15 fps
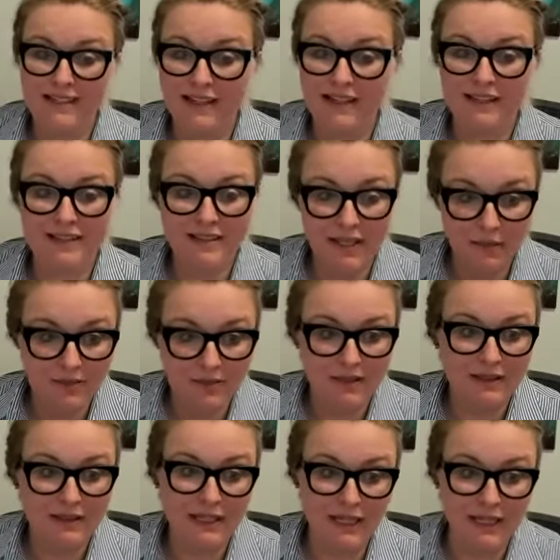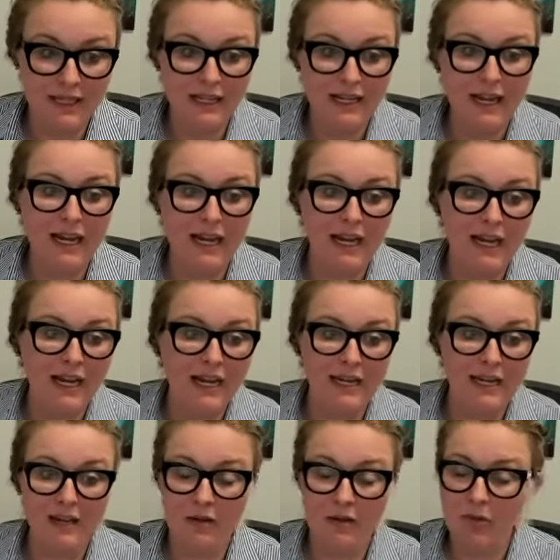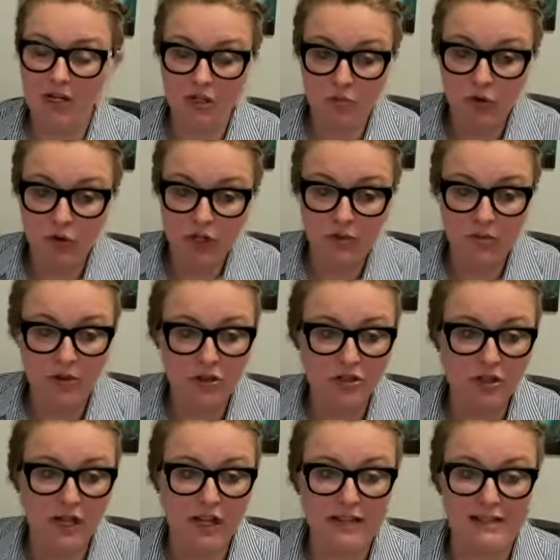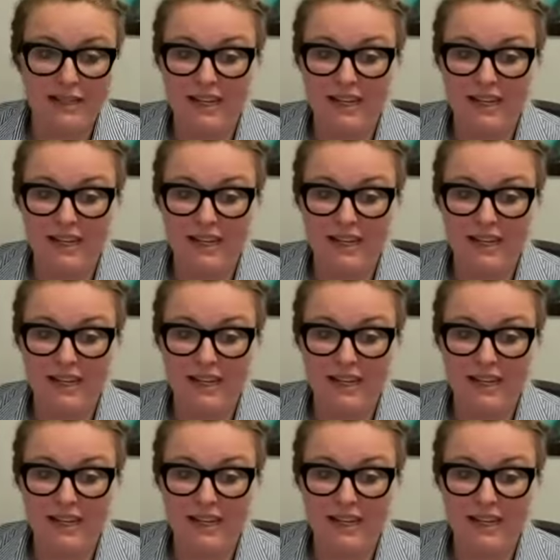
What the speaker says: accepted thing and much more commercialized.